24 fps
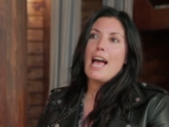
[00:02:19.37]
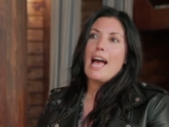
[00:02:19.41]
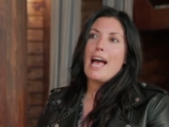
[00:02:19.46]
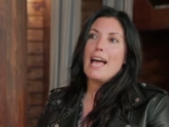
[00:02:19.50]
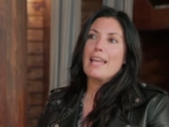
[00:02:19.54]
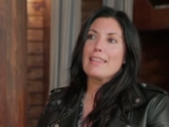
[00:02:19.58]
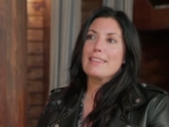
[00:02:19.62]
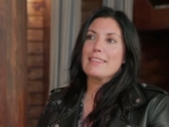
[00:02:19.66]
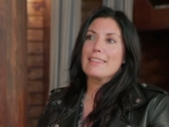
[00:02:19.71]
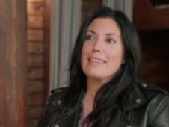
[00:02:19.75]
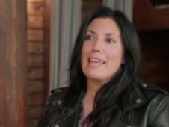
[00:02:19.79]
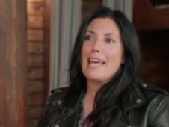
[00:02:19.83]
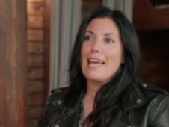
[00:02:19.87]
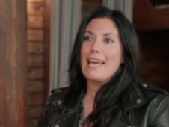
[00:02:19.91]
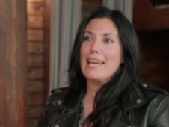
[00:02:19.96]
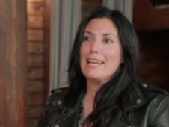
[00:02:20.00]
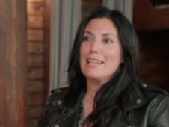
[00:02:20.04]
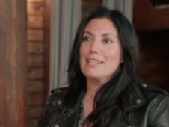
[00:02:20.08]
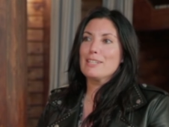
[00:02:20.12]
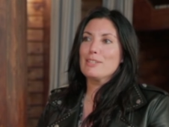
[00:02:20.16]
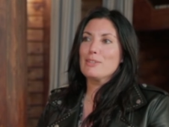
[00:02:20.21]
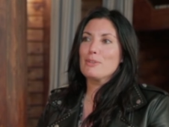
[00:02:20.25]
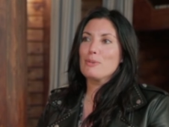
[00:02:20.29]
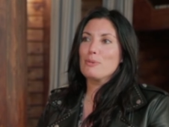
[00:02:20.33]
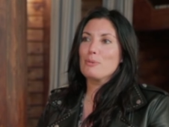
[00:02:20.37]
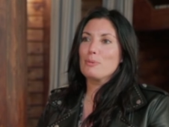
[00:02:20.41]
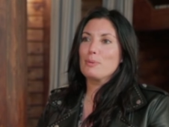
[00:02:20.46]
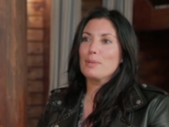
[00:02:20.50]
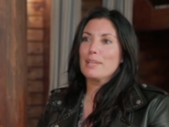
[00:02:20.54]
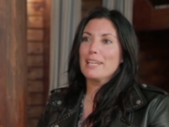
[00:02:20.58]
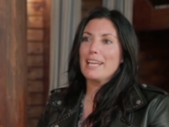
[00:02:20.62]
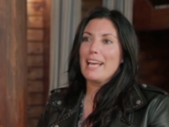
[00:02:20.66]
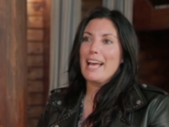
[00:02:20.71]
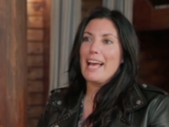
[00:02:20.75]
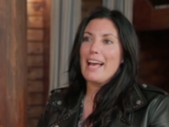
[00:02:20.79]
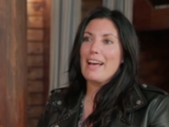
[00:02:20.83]
And then
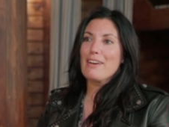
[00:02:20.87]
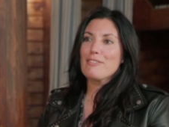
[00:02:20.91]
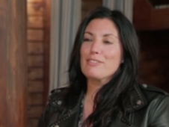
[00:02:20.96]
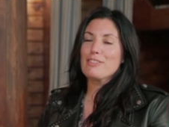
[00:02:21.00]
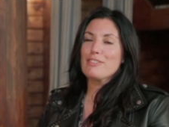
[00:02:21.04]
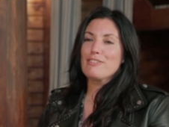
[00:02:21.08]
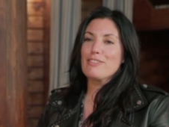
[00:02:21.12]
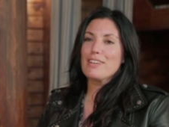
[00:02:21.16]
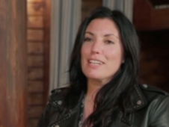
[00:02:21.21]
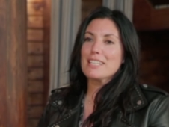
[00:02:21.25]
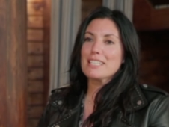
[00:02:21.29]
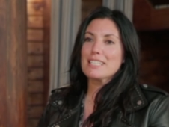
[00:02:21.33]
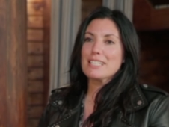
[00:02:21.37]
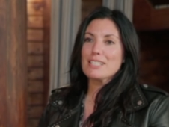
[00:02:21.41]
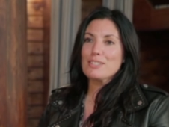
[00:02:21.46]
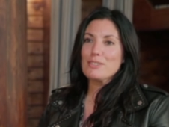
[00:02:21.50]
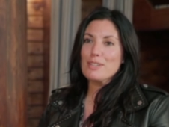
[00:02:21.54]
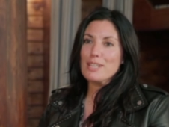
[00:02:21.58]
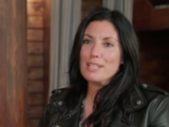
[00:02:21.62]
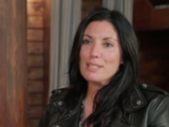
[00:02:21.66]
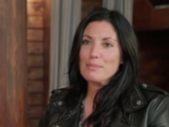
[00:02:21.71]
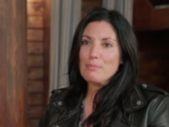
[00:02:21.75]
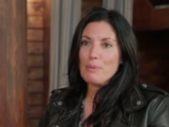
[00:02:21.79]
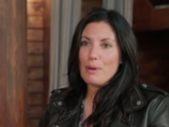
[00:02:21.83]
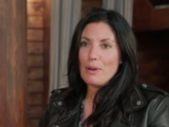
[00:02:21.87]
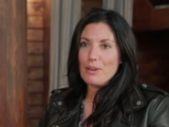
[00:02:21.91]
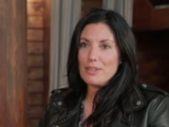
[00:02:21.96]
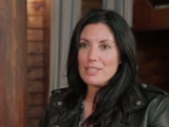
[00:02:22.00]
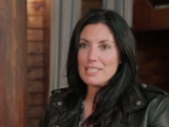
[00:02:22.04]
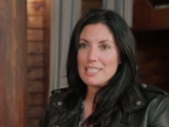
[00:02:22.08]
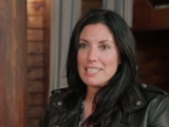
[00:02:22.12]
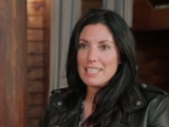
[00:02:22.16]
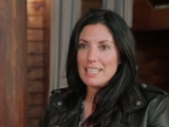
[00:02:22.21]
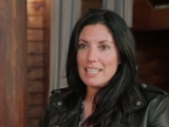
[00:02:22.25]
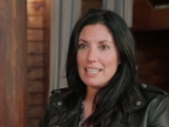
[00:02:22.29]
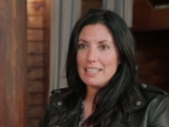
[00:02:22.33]
we have the fancy dress
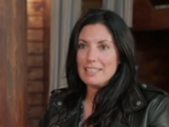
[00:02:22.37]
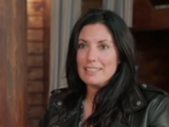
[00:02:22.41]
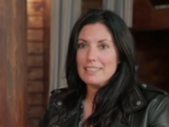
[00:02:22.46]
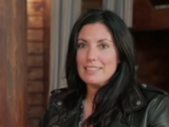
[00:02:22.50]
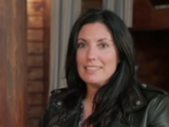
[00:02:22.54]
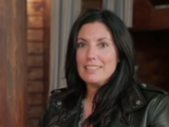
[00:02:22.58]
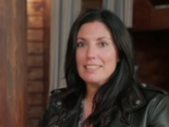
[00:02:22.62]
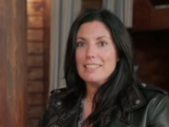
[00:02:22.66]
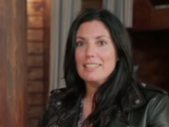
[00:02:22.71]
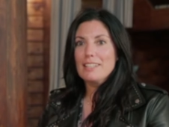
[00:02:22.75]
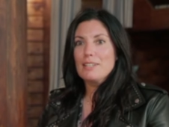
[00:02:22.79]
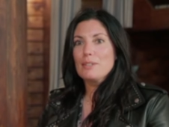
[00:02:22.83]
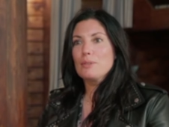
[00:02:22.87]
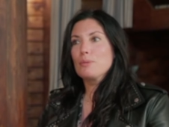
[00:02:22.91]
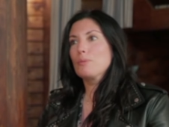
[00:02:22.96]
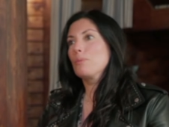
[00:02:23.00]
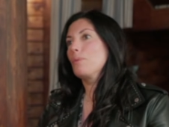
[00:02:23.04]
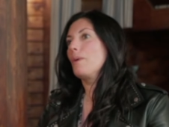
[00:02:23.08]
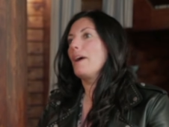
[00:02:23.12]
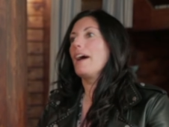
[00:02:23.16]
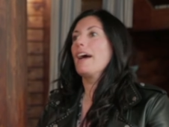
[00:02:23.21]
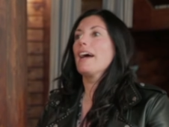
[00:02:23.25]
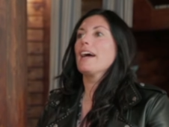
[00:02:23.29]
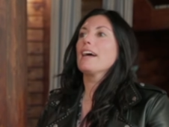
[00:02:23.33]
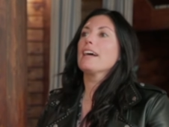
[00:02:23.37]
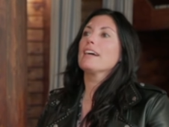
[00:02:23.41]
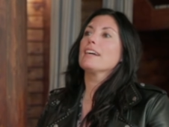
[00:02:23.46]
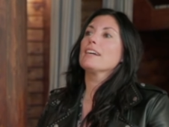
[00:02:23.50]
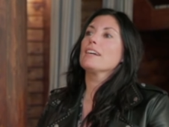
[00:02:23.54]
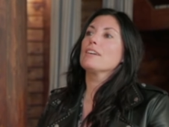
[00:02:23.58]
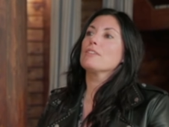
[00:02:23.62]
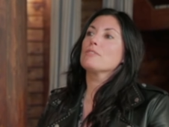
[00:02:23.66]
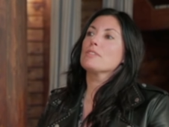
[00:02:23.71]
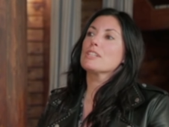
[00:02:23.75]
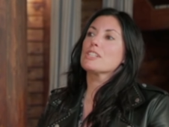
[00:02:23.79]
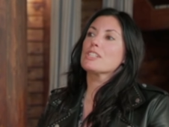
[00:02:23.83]
party, where
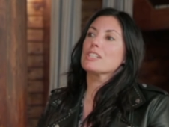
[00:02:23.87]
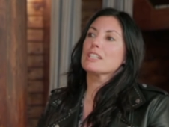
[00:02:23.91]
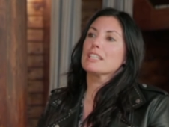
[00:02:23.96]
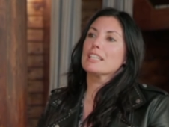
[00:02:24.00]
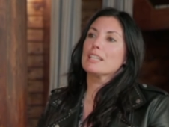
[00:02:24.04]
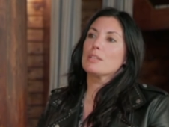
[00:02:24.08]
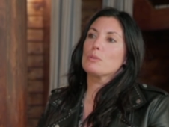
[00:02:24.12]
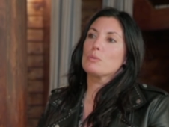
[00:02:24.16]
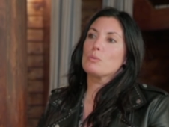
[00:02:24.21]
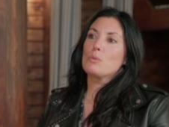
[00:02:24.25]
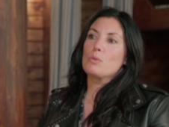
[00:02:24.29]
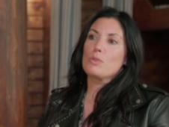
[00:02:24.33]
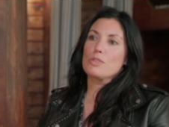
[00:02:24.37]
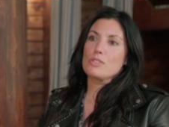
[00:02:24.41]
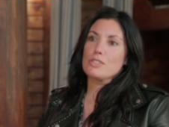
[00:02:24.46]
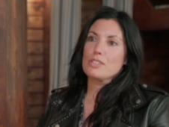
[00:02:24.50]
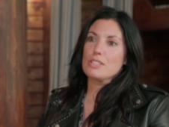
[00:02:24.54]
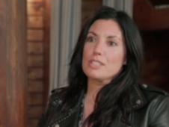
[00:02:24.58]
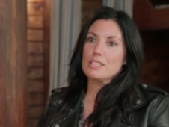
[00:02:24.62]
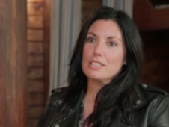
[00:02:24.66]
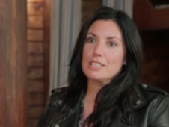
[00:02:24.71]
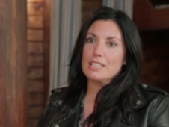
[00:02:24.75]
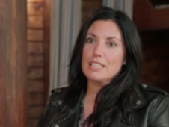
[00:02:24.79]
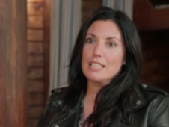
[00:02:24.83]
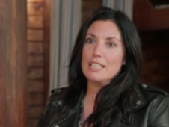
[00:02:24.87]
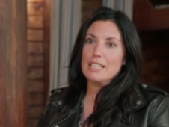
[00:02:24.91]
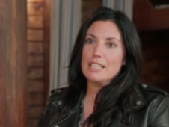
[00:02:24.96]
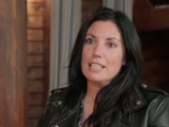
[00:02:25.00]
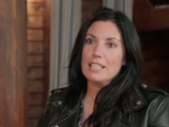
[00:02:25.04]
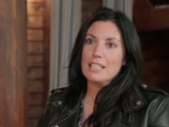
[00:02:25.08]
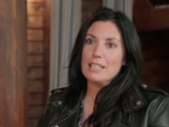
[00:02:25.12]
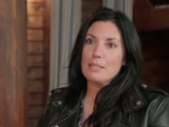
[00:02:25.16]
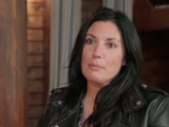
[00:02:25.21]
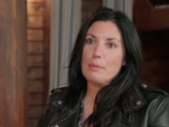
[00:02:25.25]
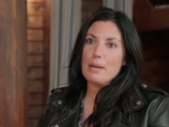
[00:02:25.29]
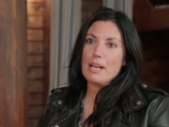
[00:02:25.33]
originally it wasn't the
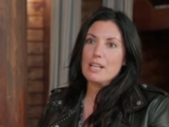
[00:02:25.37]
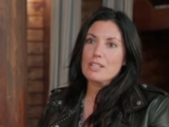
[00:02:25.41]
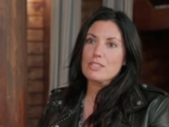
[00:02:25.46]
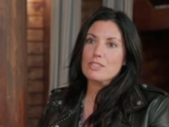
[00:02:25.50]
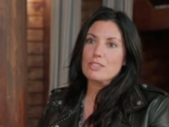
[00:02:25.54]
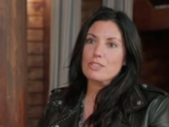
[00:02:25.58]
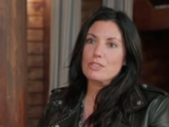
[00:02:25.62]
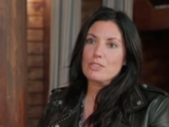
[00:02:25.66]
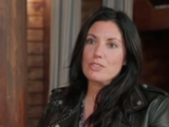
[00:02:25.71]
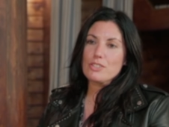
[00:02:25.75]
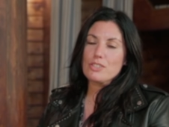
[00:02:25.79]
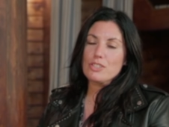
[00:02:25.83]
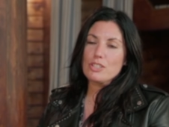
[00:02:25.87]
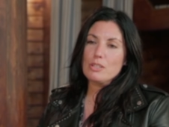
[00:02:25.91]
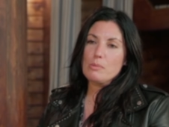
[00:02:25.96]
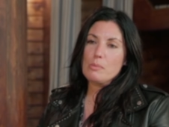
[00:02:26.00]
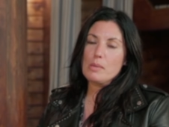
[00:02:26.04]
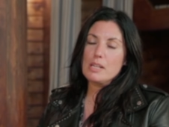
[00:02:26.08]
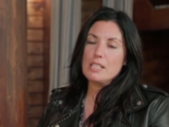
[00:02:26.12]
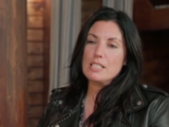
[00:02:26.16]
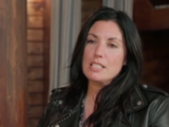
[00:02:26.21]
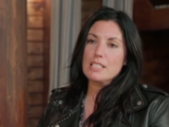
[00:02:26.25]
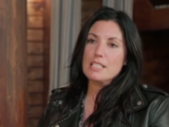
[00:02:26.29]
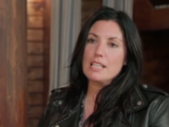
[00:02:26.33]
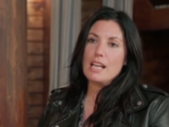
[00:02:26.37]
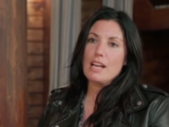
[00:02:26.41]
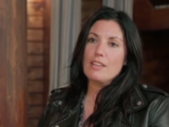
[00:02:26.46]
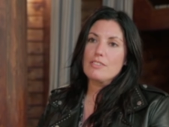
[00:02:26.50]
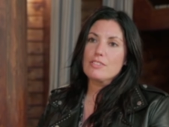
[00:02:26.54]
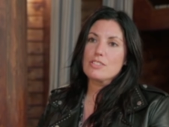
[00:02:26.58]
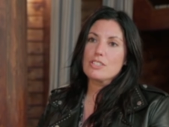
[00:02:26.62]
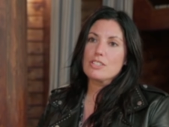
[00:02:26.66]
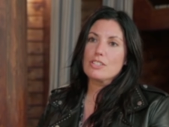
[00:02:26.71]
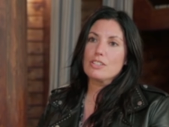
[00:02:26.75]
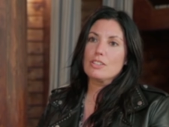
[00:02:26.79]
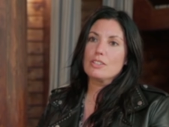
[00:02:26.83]
Cleopatra costume. I did
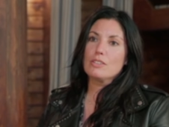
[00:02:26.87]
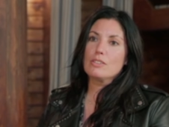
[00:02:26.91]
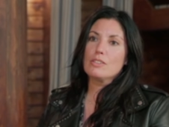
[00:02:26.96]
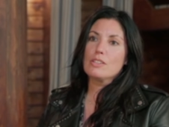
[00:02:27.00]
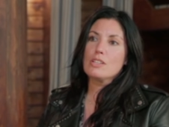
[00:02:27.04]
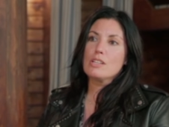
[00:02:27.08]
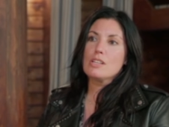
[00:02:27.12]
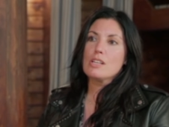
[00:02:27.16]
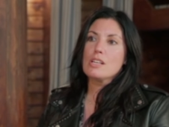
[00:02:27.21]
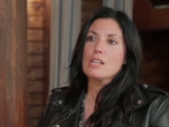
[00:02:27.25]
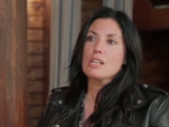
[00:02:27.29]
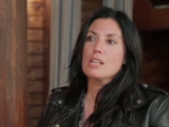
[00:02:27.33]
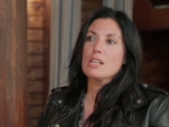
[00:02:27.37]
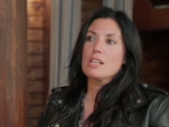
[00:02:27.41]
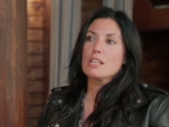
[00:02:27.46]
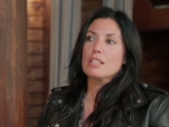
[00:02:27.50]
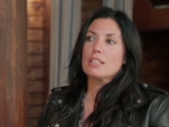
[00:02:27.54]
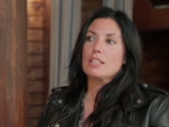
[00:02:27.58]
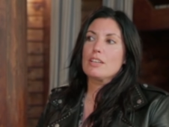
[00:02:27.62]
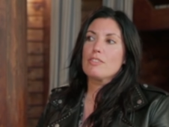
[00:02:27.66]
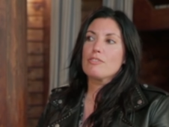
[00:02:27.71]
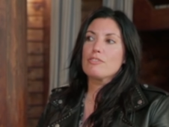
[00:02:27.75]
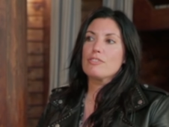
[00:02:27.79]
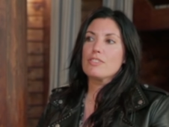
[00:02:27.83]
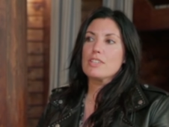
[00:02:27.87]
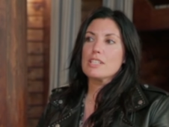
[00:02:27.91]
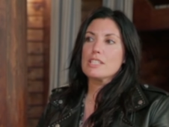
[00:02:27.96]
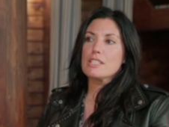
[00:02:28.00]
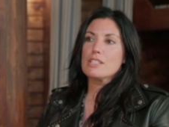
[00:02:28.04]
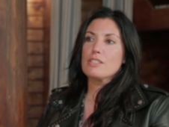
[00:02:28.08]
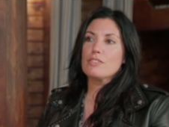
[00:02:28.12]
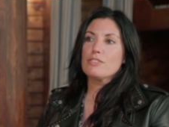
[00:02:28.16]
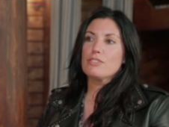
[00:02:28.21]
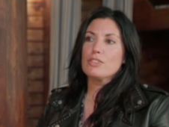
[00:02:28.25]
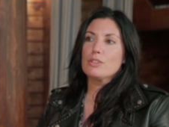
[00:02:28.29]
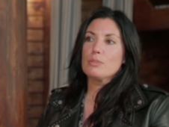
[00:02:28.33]
have to
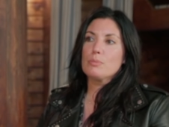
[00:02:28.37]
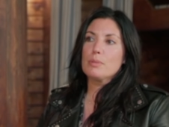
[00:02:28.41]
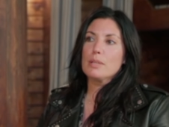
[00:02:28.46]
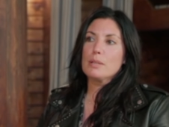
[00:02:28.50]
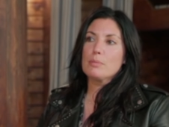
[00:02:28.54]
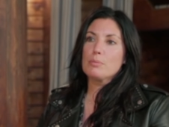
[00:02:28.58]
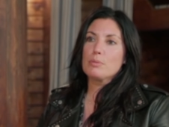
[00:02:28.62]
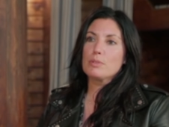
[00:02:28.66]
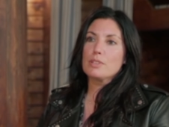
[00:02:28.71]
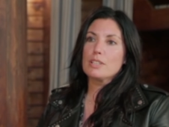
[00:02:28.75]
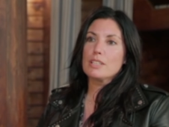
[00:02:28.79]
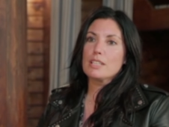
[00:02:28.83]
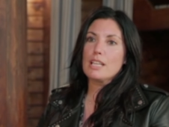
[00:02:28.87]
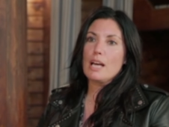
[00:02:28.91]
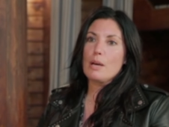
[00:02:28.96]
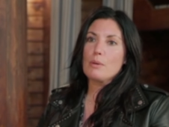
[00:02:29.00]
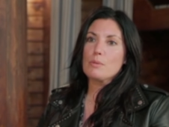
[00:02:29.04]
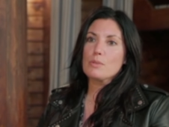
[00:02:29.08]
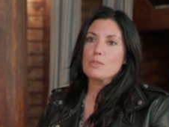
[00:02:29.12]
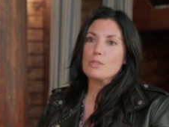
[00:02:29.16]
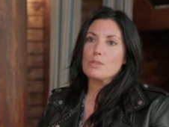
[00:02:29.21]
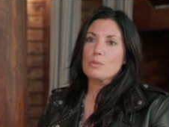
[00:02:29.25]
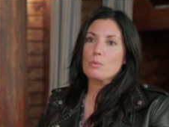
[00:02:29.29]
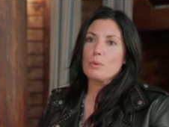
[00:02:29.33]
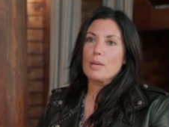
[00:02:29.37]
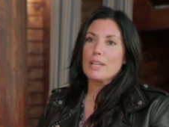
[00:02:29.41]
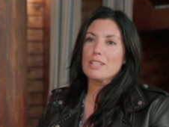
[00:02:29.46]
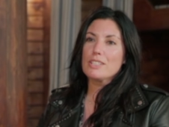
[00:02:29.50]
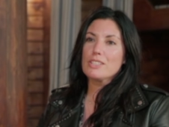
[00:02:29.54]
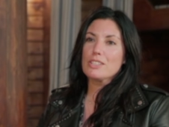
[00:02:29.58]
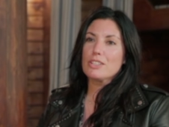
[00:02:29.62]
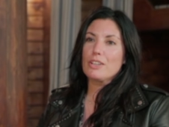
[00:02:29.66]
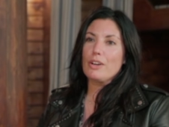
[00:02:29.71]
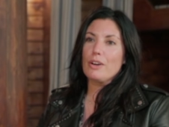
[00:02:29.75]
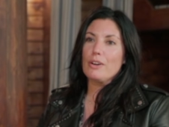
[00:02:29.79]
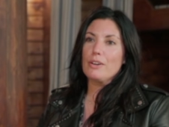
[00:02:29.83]
convince a few people that that was the way
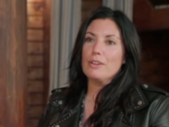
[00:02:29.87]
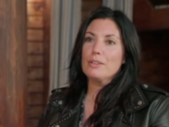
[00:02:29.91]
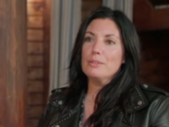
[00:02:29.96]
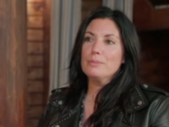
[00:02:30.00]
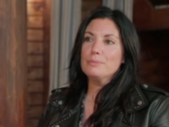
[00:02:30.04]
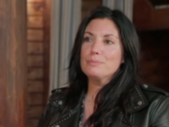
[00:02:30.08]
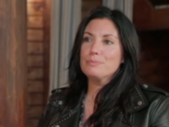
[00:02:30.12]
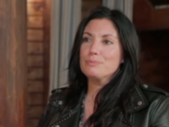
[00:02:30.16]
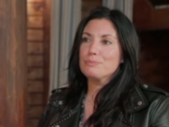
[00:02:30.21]
to go.